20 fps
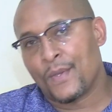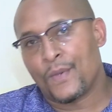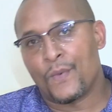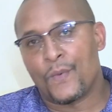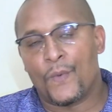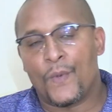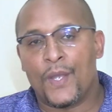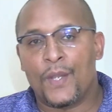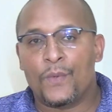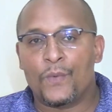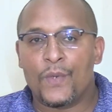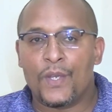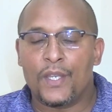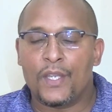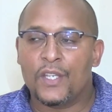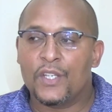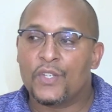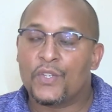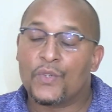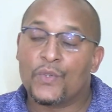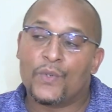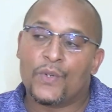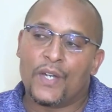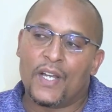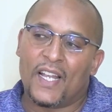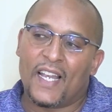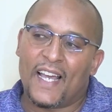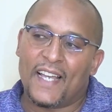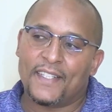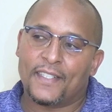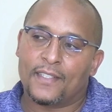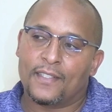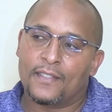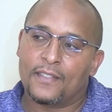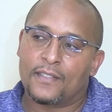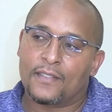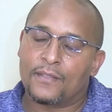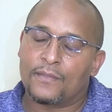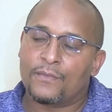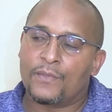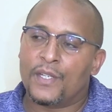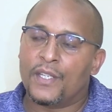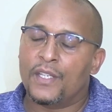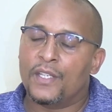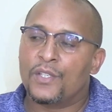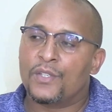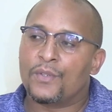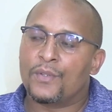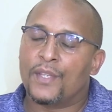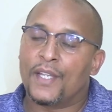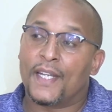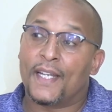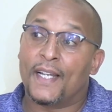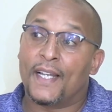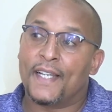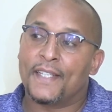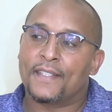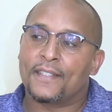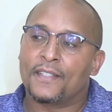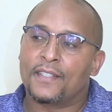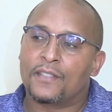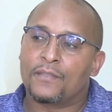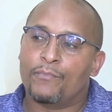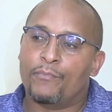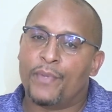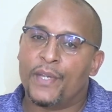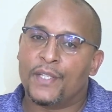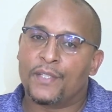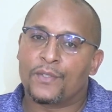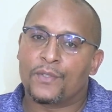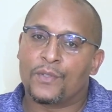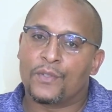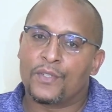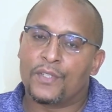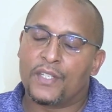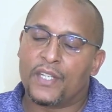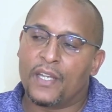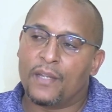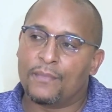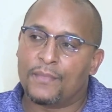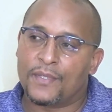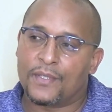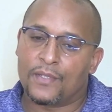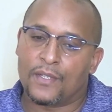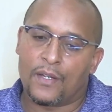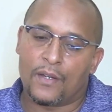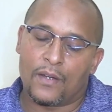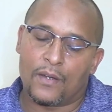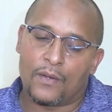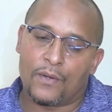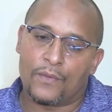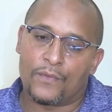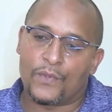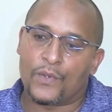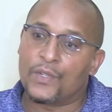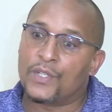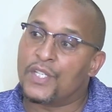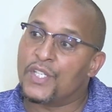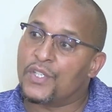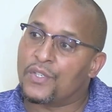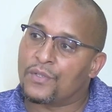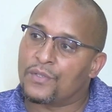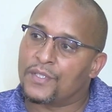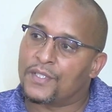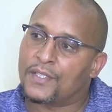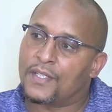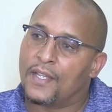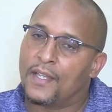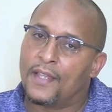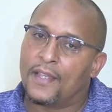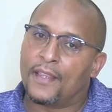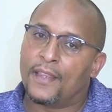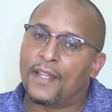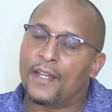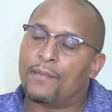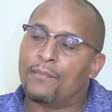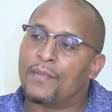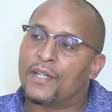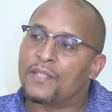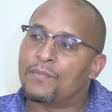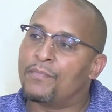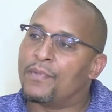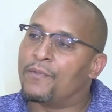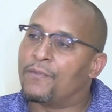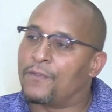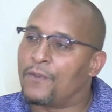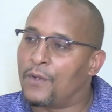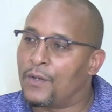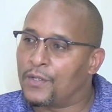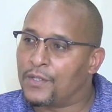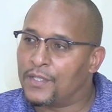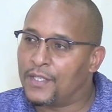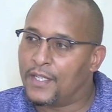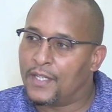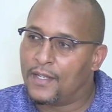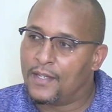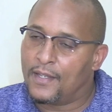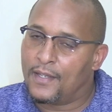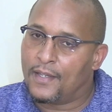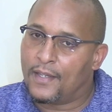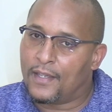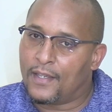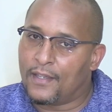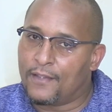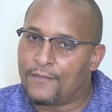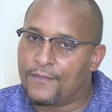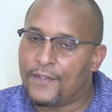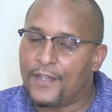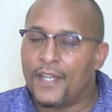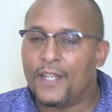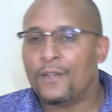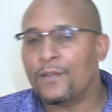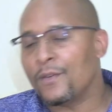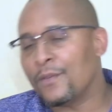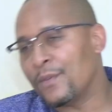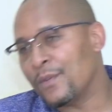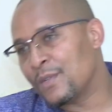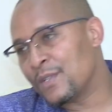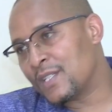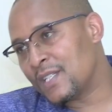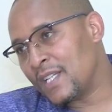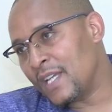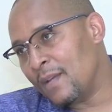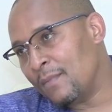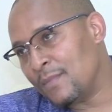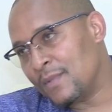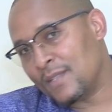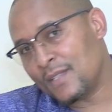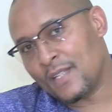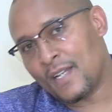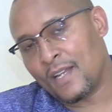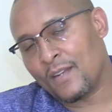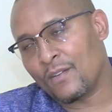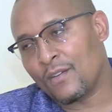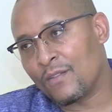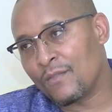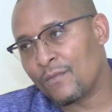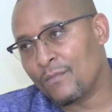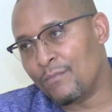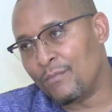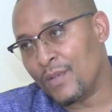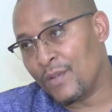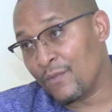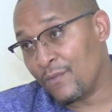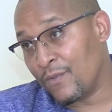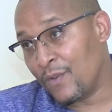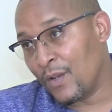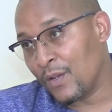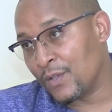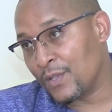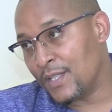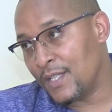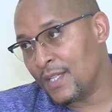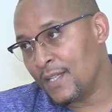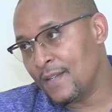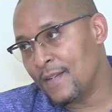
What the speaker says: When we issue a license, we issue that license based on terms of conditions that must be followed. If any of those terms are not being followed,